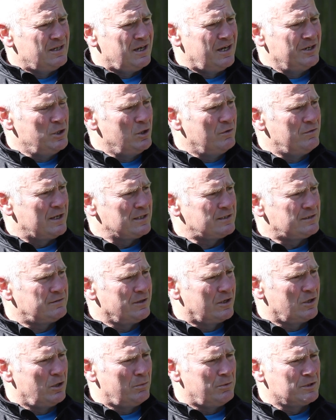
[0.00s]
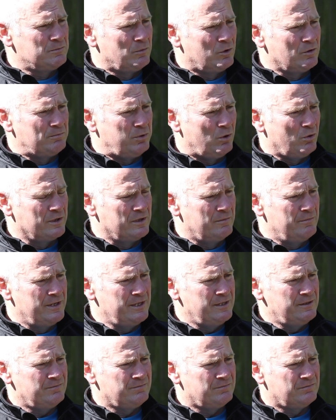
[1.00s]
I knew that the club was more important to
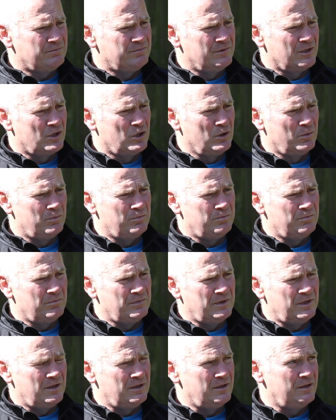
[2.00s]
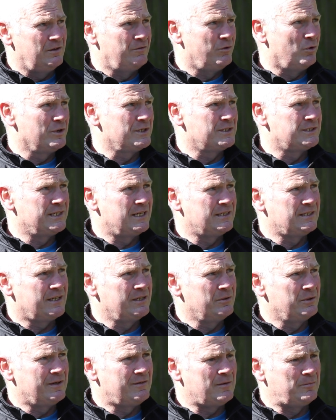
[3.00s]
me. The club, you've always said that
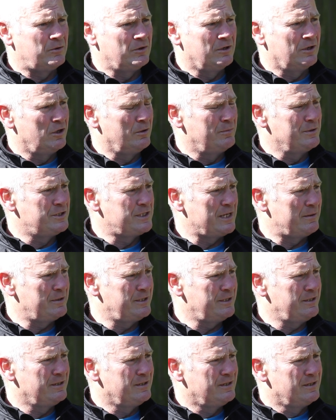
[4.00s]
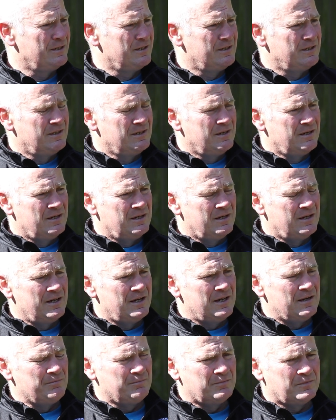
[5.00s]
you would never put the club in jeopardy.
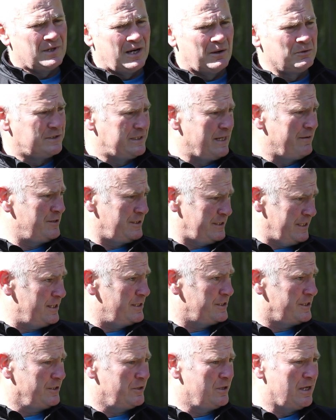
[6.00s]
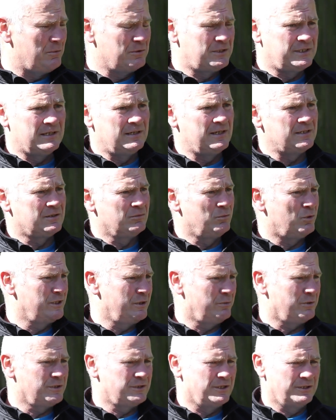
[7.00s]
I was devastated, as you know. I was saying, listen, what do
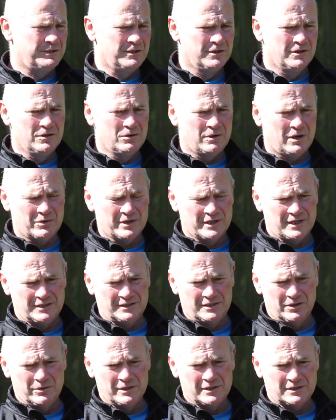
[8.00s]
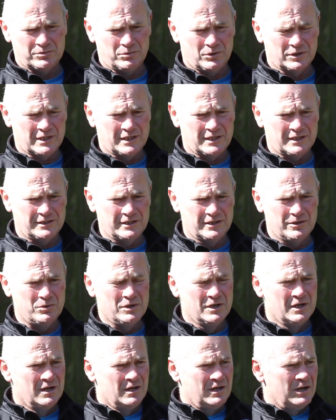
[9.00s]
you want us to do? How can I do it? What can I
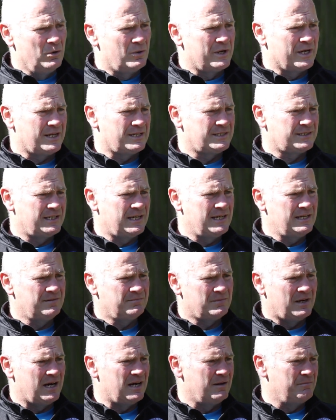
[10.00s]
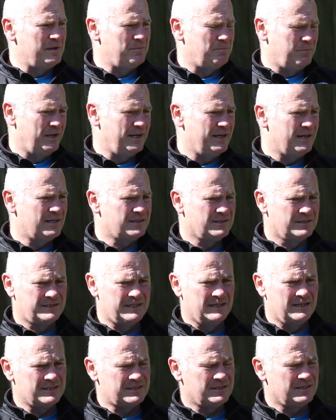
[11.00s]
do? Who can I sign? I had to meet players and
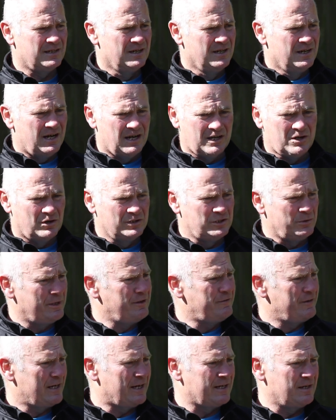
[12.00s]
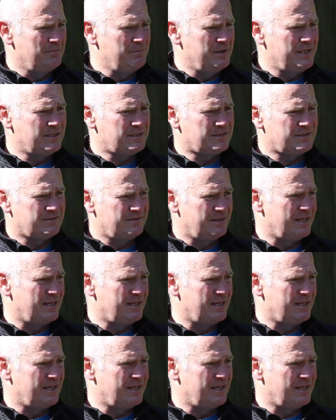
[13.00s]
say, listen, I can't do anything at the minute.